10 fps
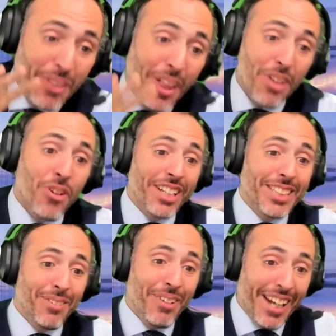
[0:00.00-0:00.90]
on everything that you're
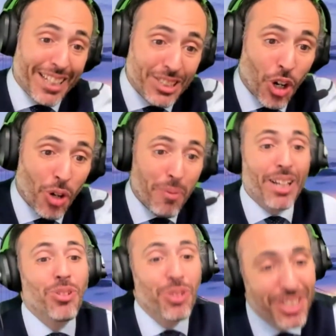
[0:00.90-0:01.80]
achieving. Let's go
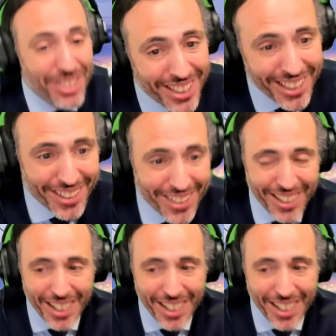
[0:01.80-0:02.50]
back to this year.